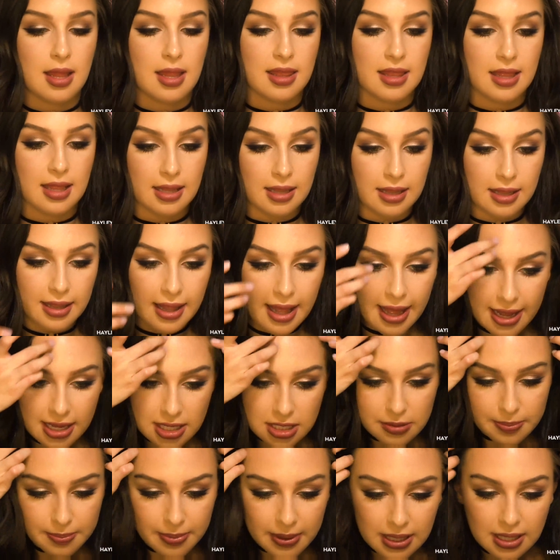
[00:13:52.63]
Then
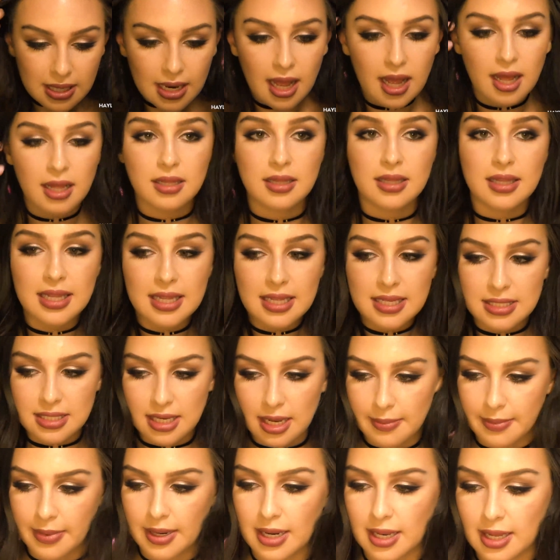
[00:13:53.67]
last but not least,
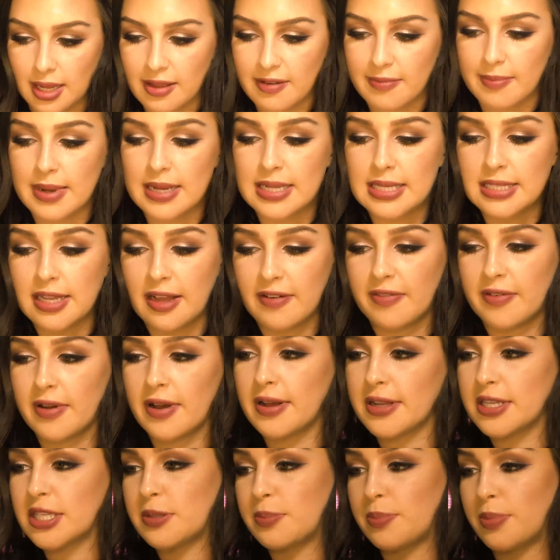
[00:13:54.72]
I'm going to give myself
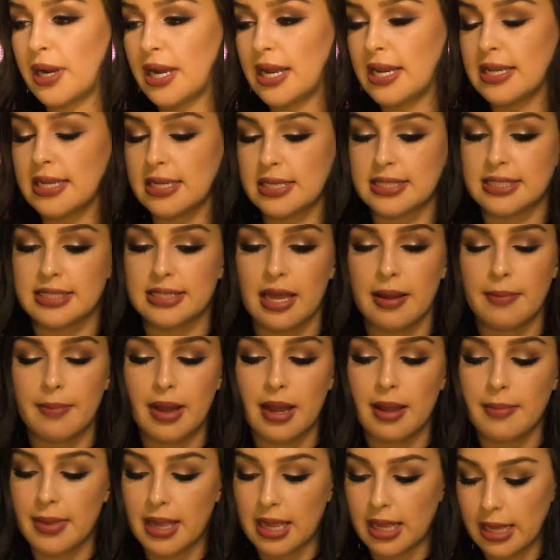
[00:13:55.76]
a spray to set
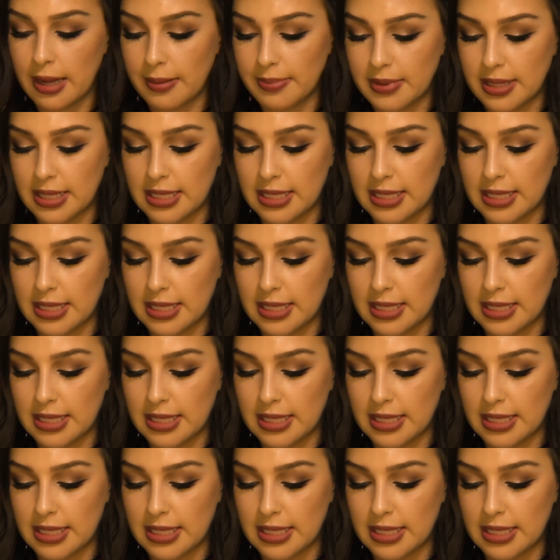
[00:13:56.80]
my makeup.